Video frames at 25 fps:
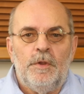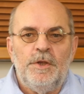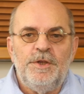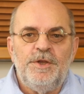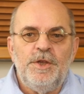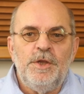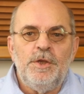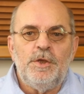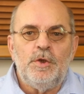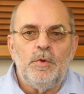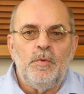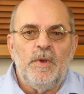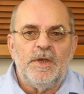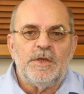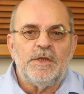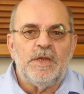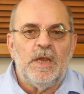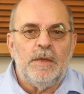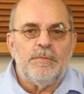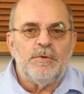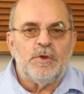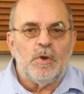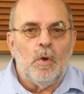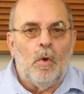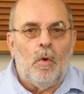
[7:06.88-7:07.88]
The G2
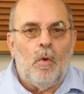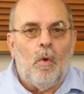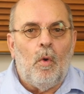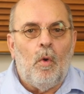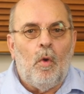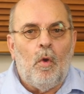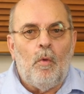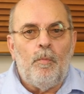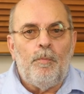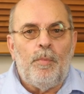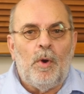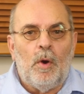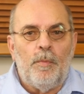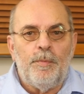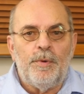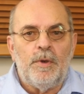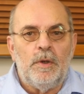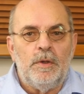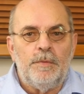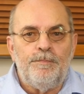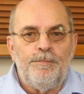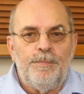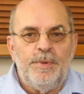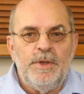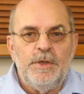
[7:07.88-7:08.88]
accepts all
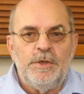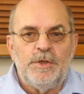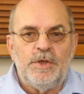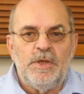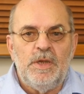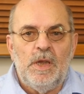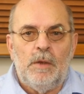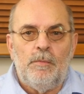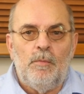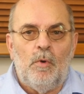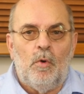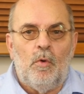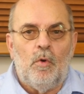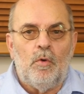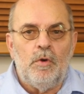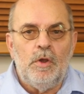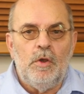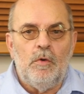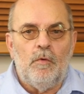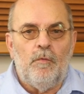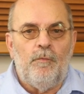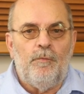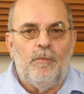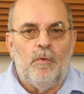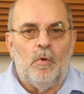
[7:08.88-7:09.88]
popular PCM
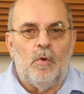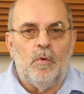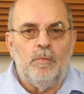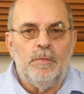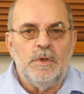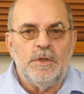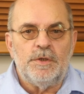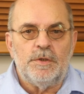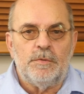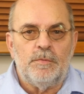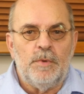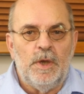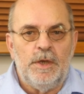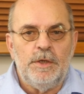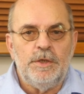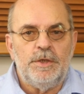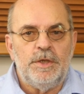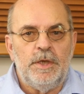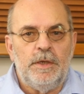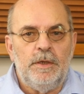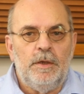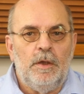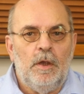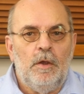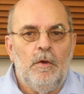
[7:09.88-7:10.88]
audio formats
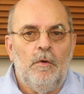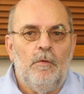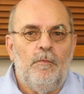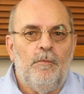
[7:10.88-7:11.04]
ranging